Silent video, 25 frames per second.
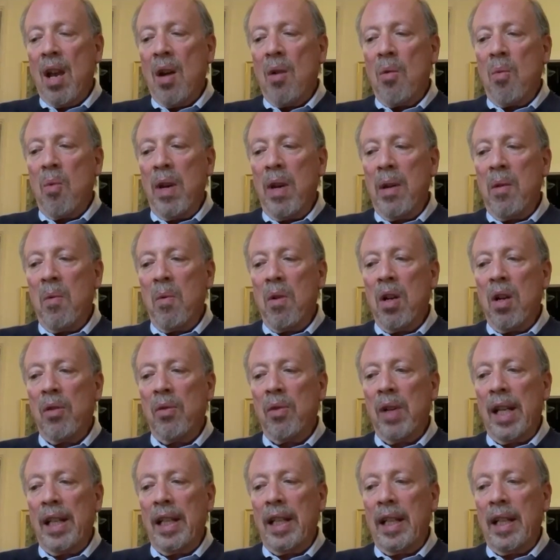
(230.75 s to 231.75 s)
we were
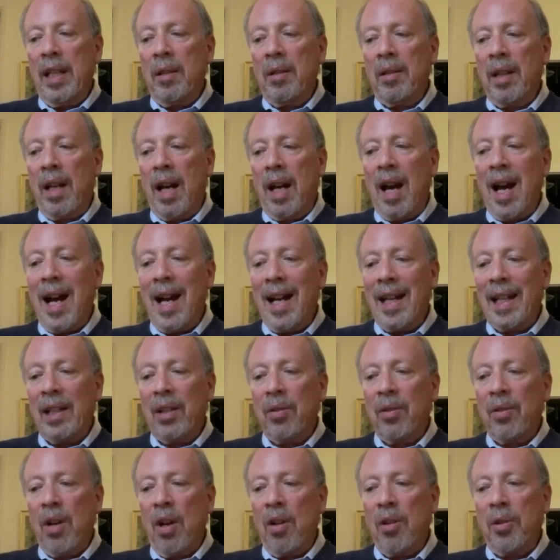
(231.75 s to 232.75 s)
really in high
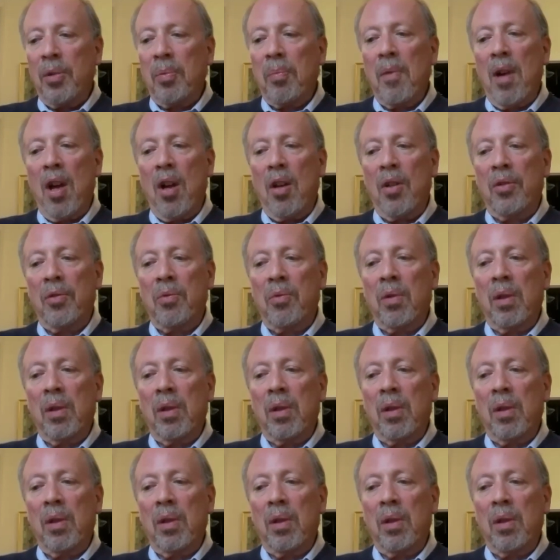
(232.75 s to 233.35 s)
growth mode.